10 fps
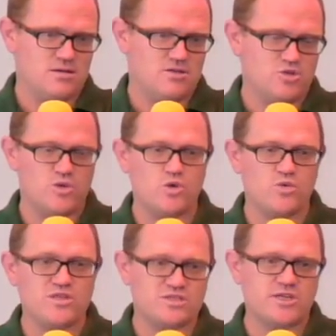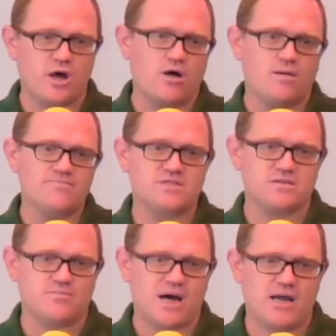So when you read Psalms in the
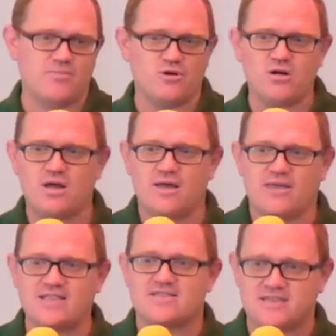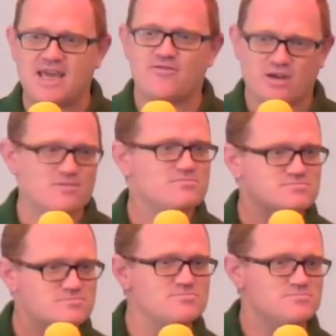Bible, that's David
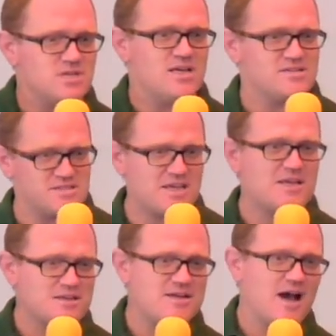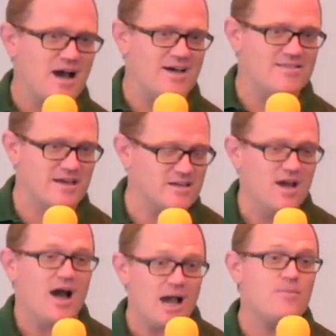singing to God, like,
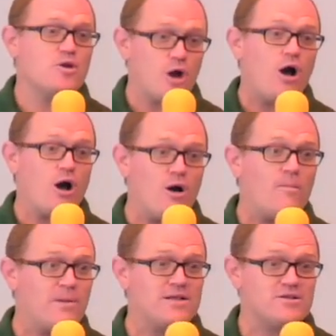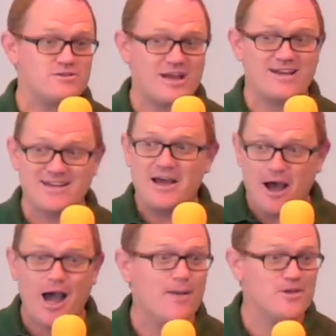I'm
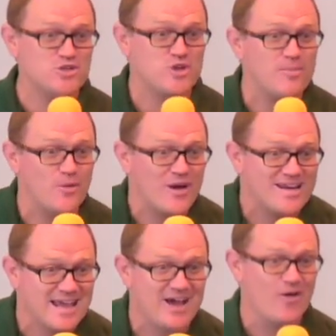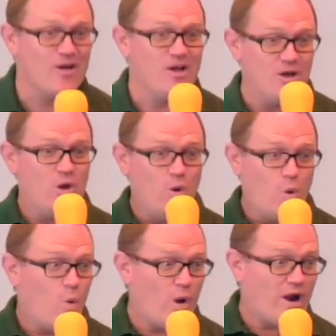in trouble right now.
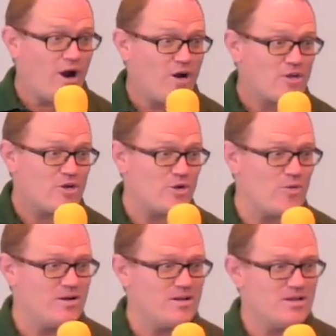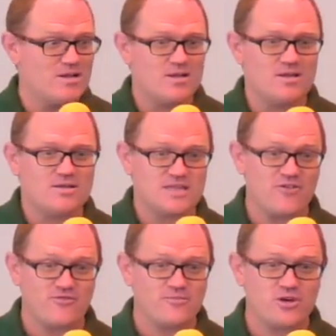Where are you? Sound
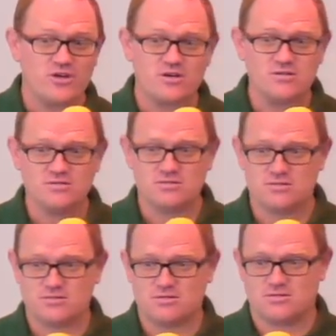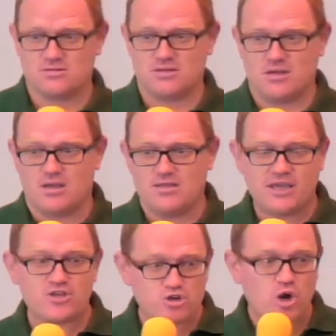familiar?
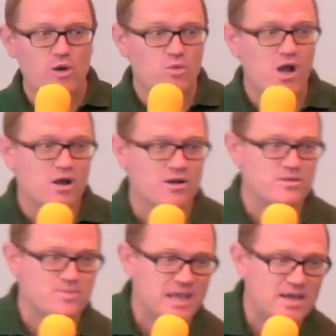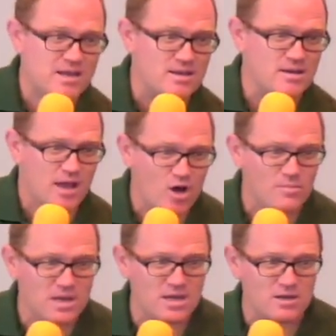Things are going wrong on the planet. Help
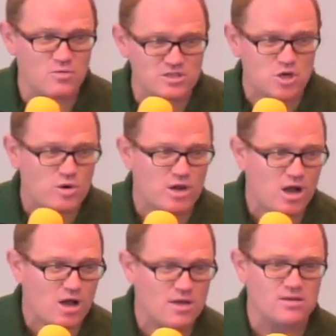me. What's going on?